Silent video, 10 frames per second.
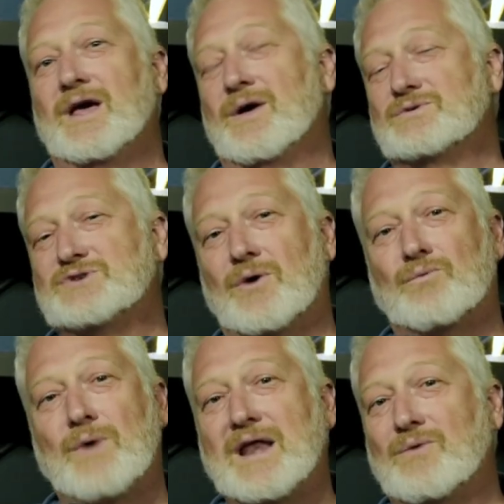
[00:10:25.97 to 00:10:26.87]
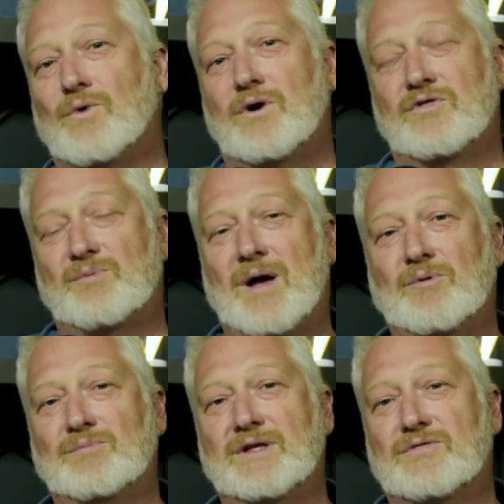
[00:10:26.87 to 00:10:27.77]
it was already worth
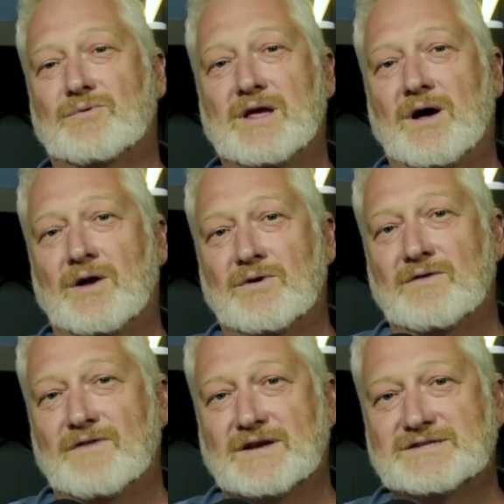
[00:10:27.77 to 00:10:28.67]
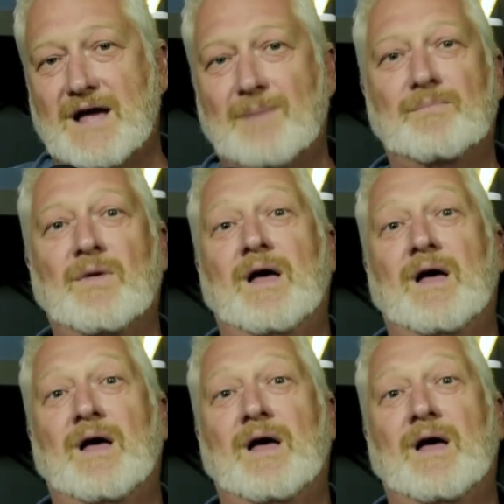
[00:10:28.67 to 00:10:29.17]
probably $300,000 fixed up.